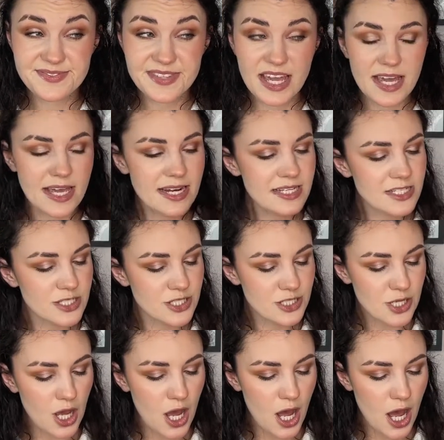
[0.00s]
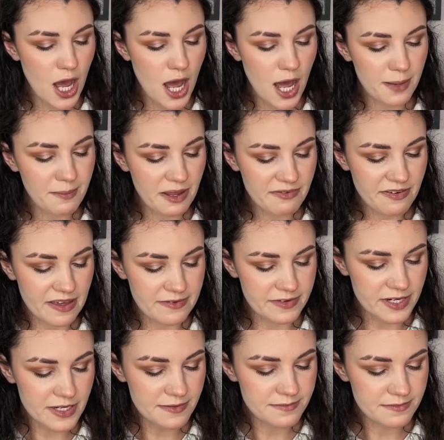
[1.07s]
it is not my
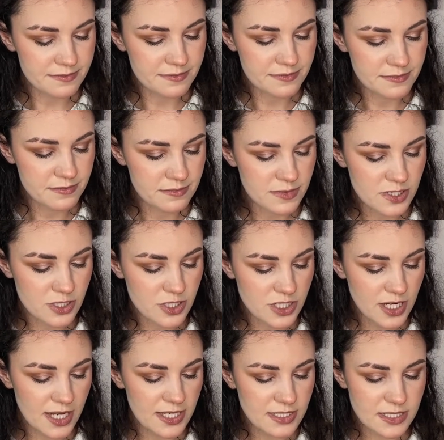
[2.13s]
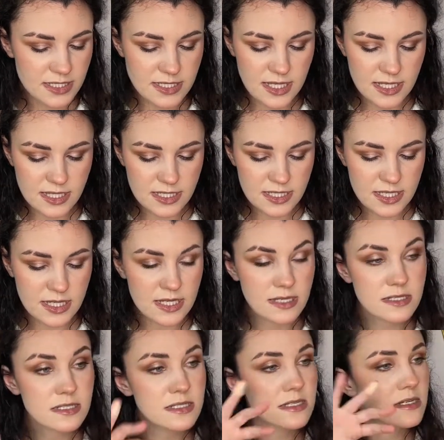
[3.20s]
favorite shade, to say the
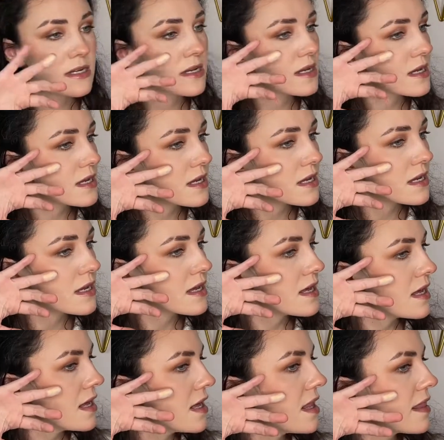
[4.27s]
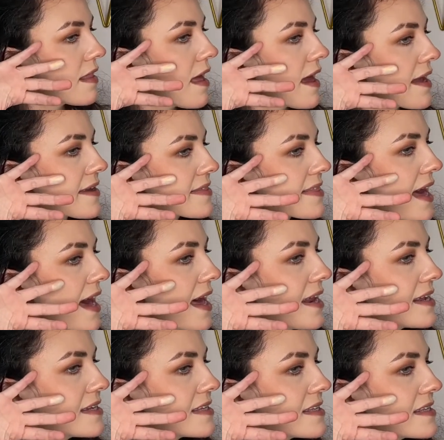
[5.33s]
least. Like
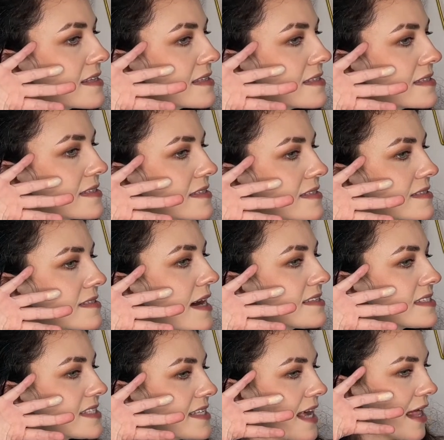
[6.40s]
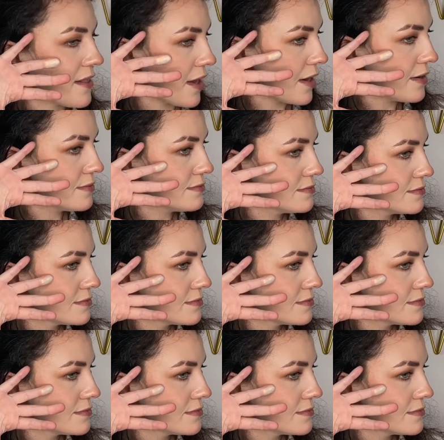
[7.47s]
that's yellow.